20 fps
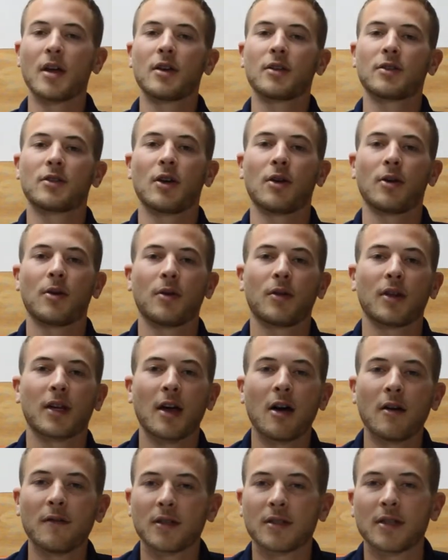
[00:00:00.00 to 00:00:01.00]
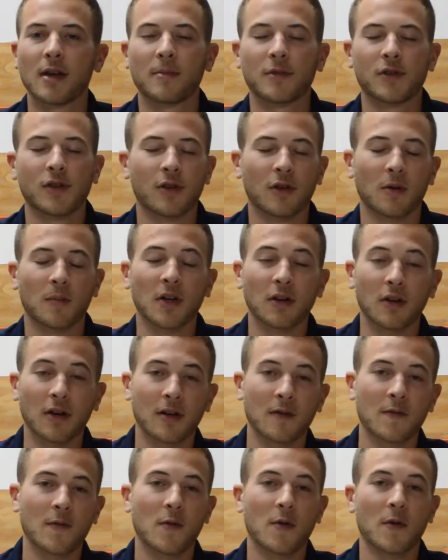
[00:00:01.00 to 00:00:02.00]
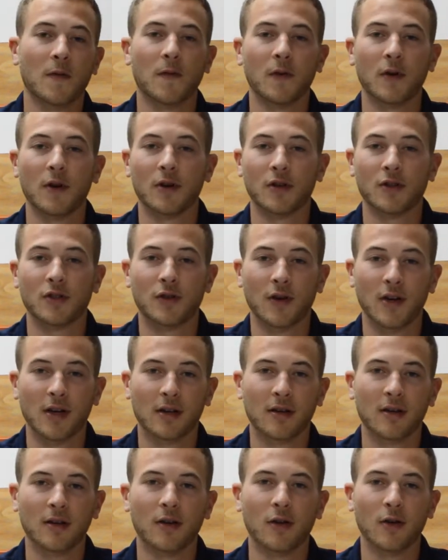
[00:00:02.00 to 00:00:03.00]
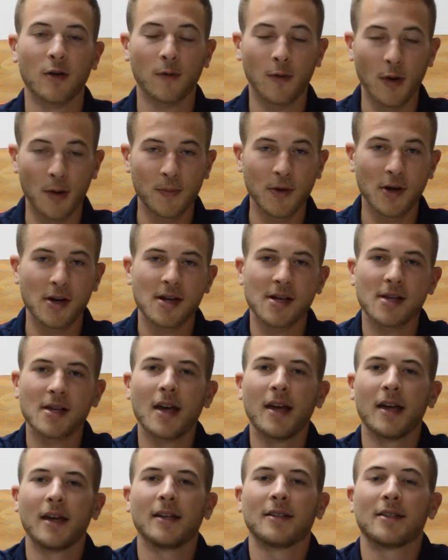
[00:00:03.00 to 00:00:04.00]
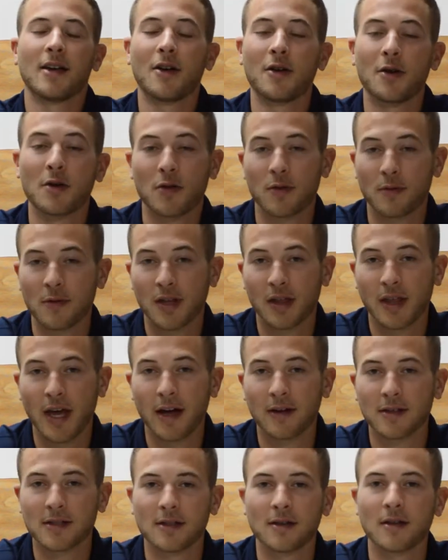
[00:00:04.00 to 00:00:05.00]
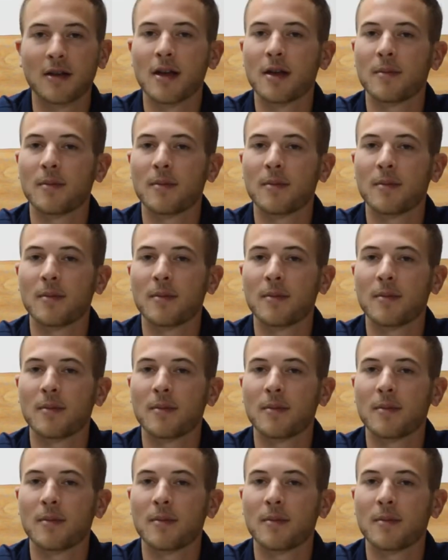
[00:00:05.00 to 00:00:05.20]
So the Kelvin temperature you're going to be looking for your string or your rope lighting is under 3,000.